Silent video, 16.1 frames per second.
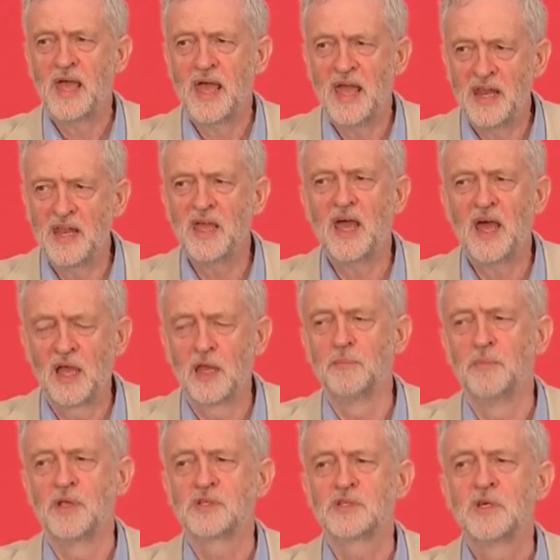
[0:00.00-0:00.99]
any
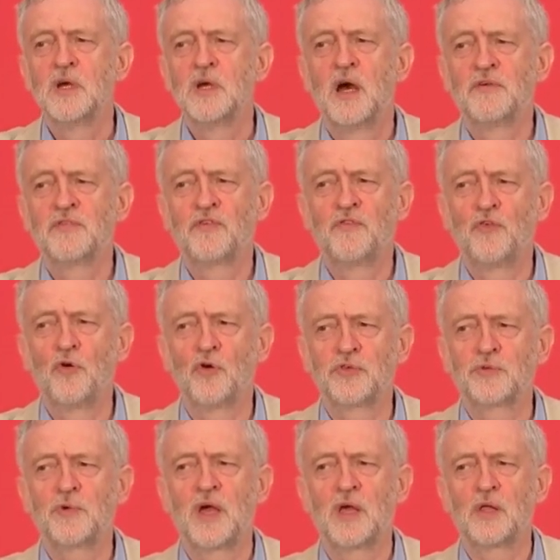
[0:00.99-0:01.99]
element of the
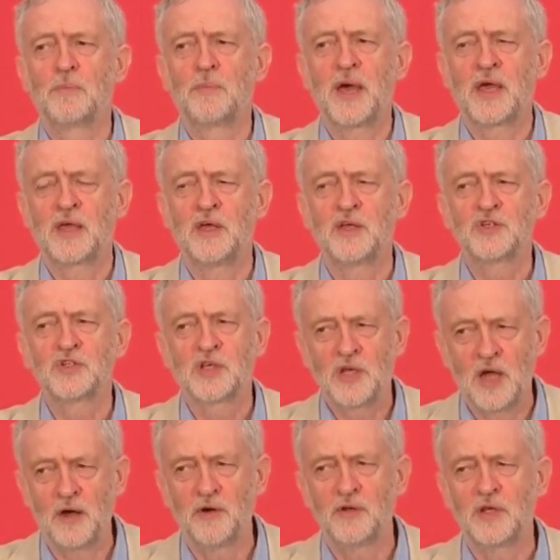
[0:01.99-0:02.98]
fourth rail package
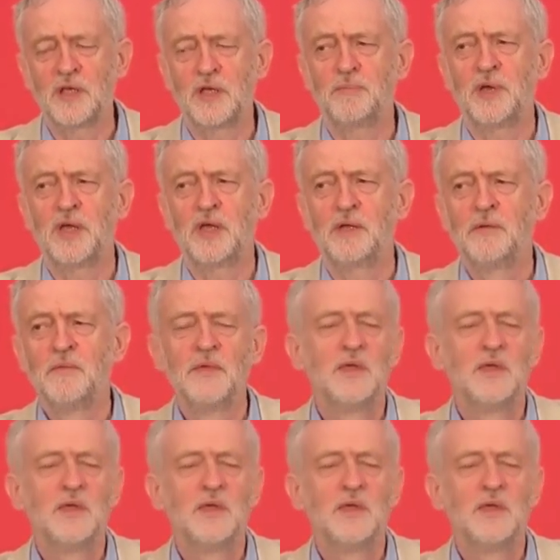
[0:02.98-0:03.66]
currently being